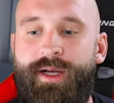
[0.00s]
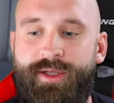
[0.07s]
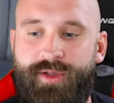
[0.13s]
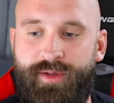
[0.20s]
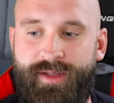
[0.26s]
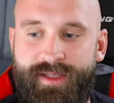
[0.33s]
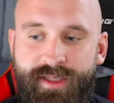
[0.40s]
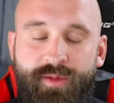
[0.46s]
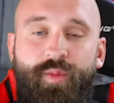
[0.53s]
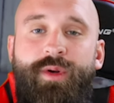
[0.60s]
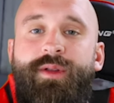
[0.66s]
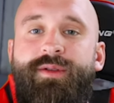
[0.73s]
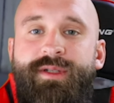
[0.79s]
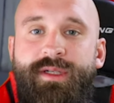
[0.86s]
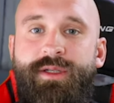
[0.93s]
So this is one
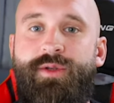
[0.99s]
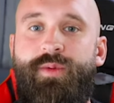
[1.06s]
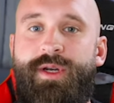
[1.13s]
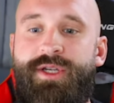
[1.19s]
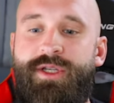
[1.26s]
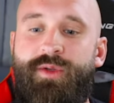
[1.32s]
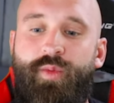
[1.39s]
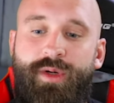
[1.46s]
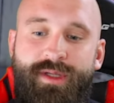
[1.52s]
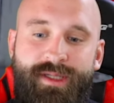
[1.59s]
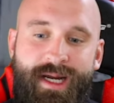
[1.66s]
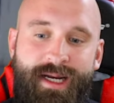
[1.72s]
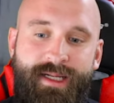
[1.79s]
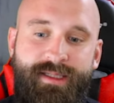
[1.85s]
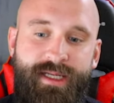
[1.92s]
of those situations where it's
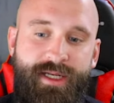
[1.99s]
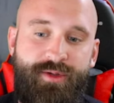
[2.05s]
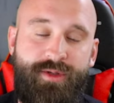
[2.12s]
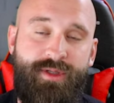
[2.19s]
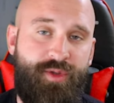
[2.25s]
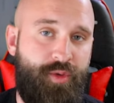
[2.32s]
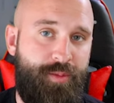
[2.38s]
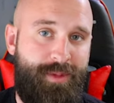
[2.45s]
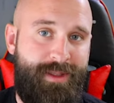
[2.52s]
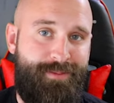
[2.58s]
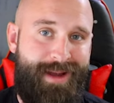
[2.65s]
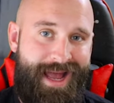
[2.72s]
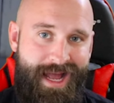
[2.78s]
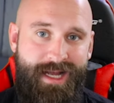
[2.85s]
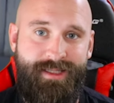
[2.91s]
kind of dangerous to be
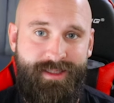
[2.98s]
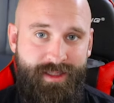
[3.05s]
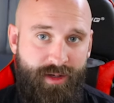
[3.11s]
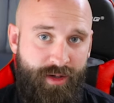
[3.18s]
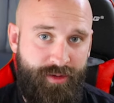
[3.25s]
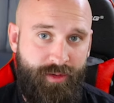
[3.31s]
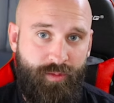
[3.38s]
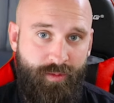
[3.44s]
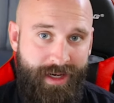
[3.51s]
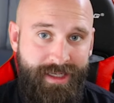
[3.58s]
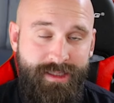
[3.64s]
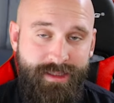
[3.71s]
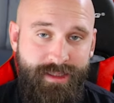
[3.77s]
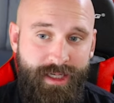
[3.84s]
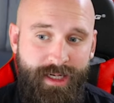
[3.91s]
passing on the
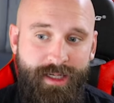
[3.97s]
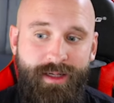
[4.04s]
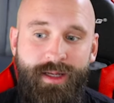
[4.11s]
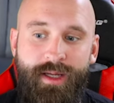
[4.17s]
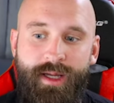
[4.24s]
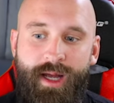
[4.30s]
right side.